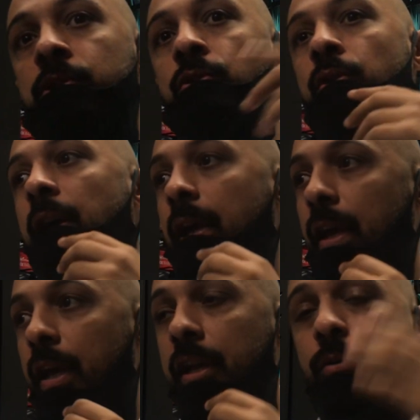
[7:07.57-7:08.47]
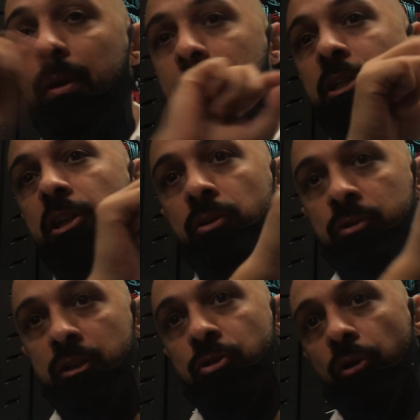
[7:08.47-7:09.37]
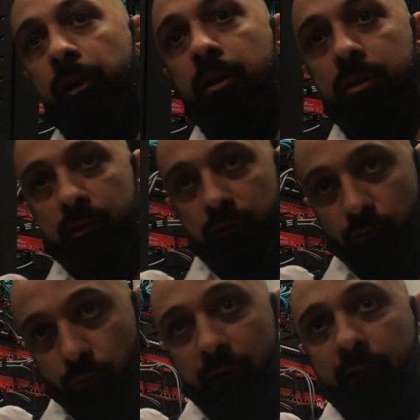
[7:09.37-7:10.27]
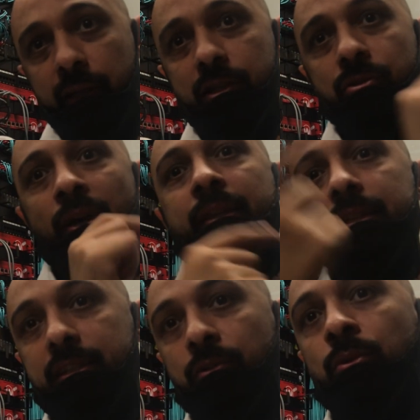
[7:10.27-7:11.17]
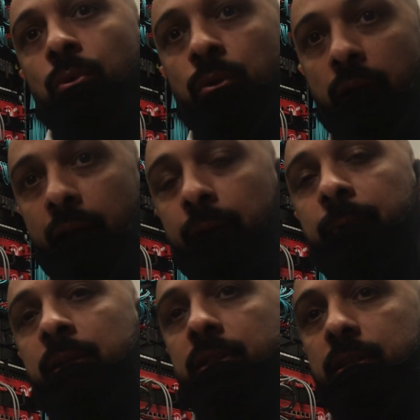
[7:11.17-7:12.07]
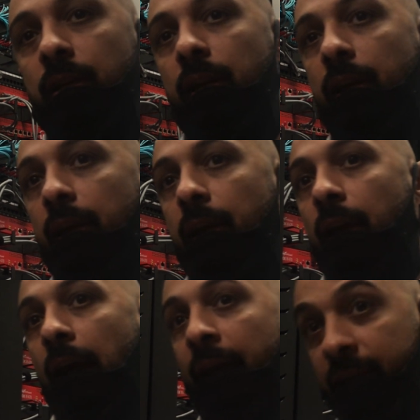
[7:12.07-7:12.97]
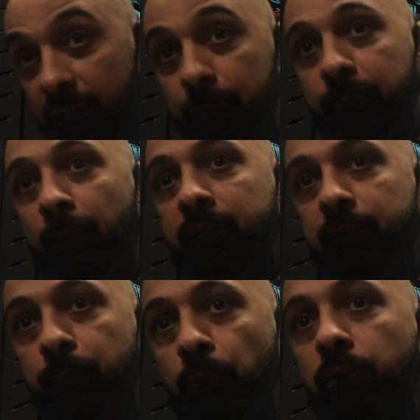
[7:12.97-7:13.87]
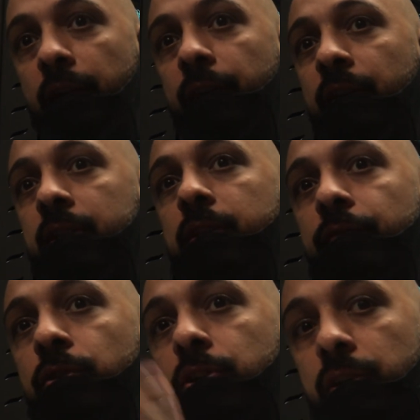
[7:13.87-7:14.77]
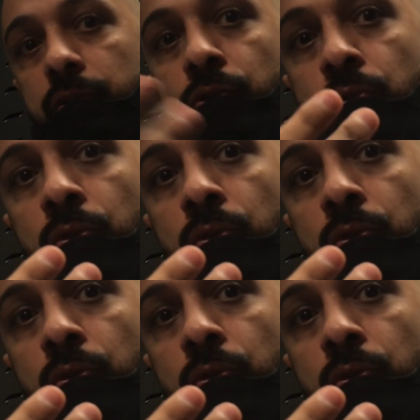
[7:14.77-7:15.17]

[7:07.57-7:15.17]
So he will mention on the drawings where it is, so at least it will help us and help my support even in the future to